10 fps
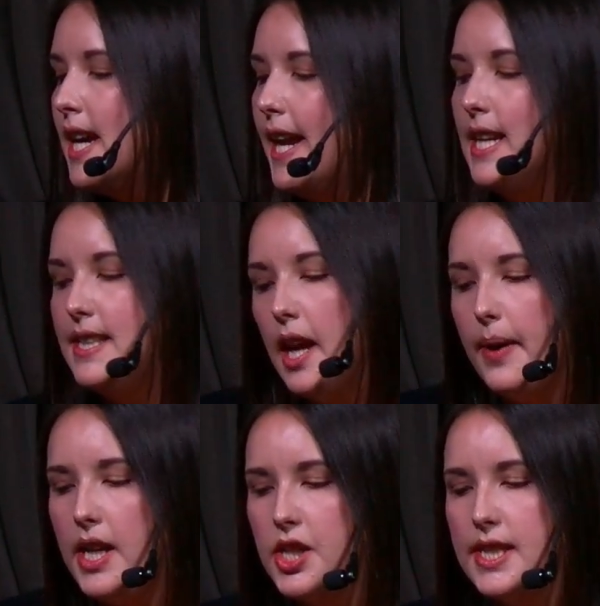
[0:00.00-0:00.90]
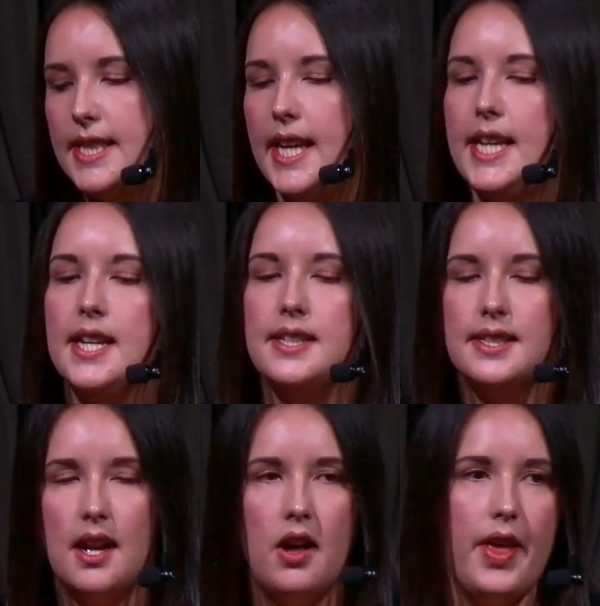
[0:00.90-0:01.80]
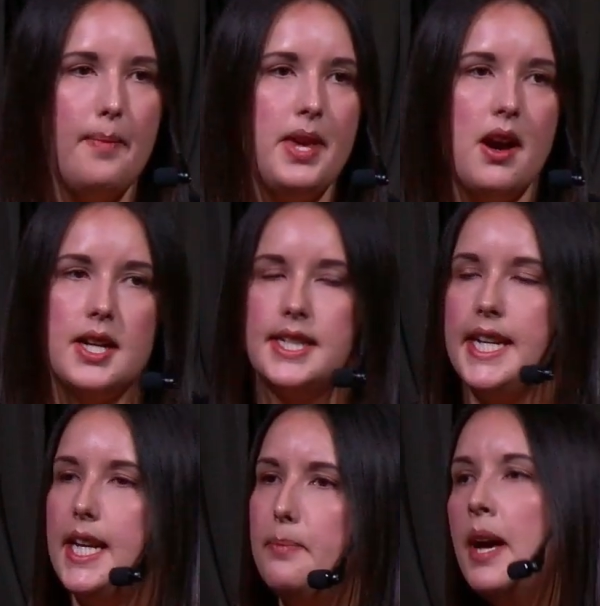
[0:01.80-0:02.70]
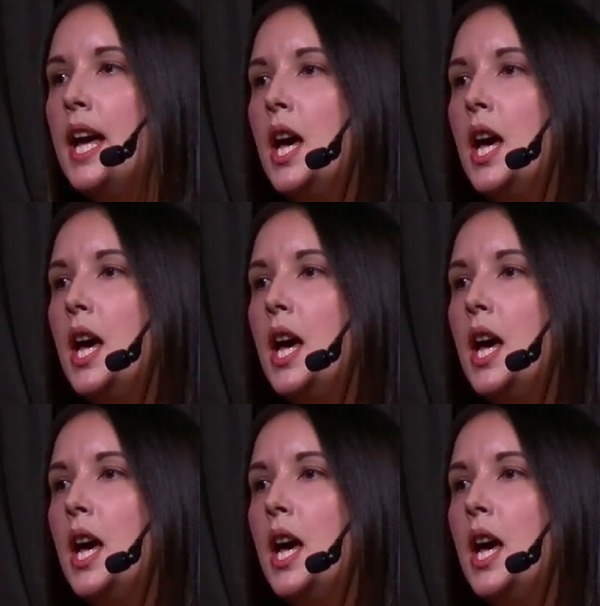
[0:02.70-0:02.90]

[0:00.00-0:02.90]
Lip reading: SEO agency and start their PR team.